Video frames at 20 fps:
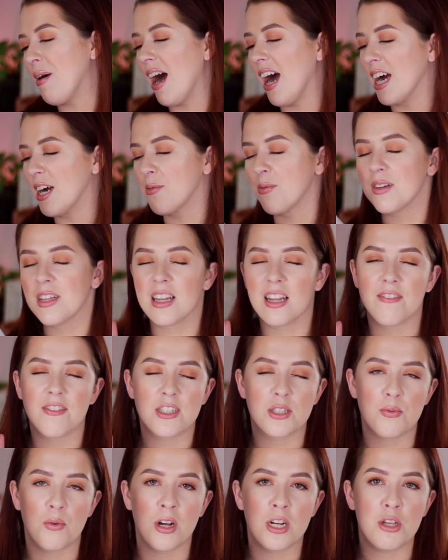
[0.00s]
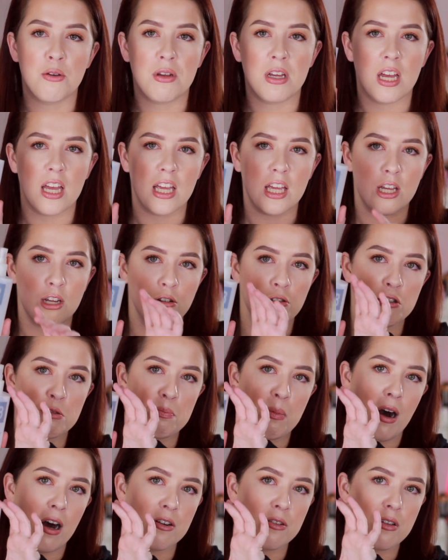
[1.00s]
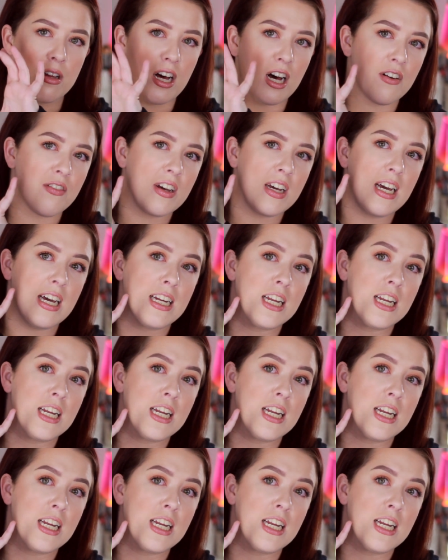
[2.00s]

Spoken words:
But I really love this one. You get a huge bottle of it,